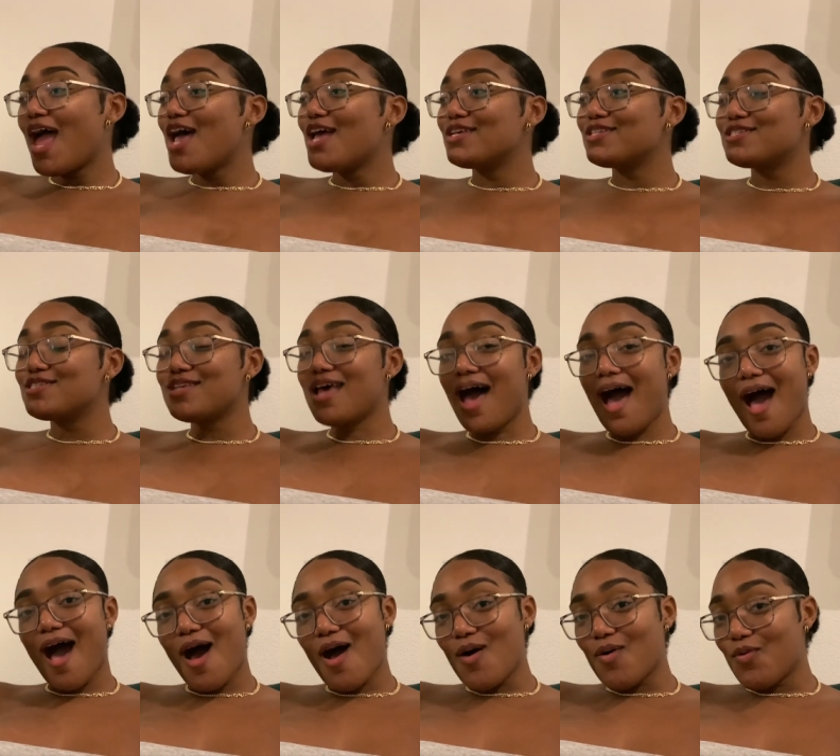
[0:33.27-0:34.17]

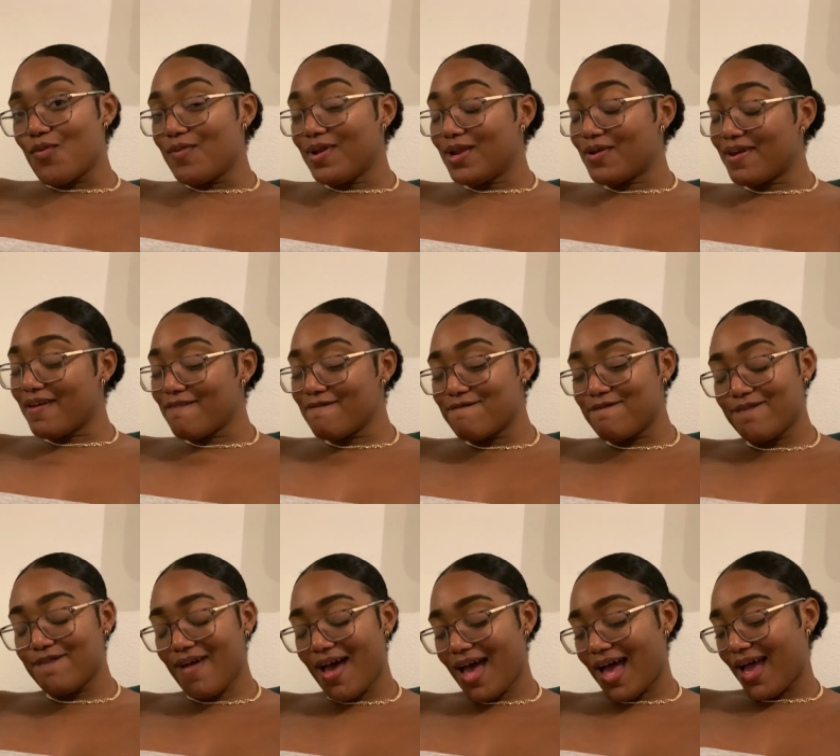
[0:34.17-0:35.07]
So we're looking
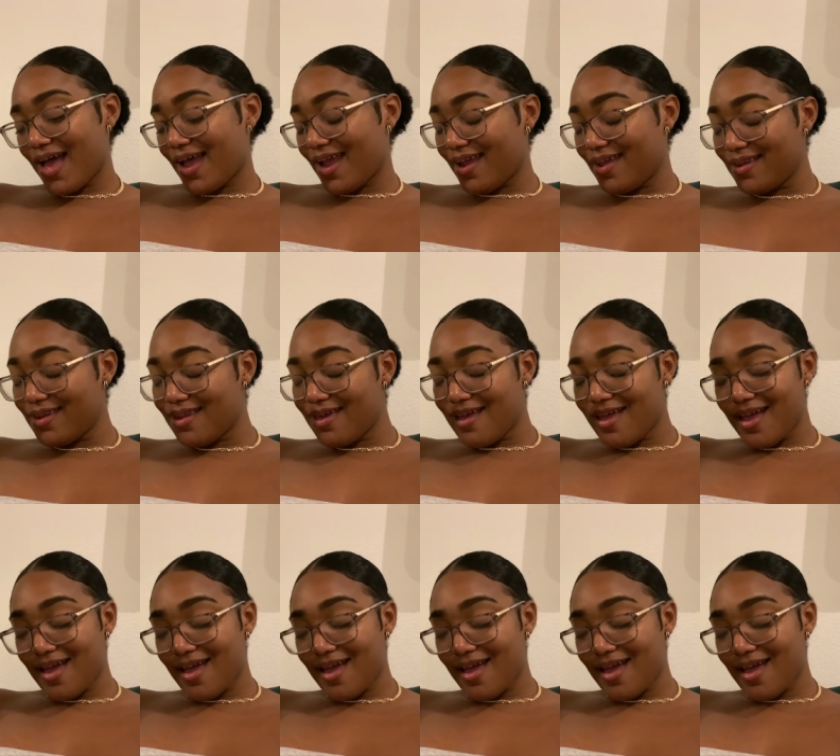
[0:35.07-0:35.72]
fine.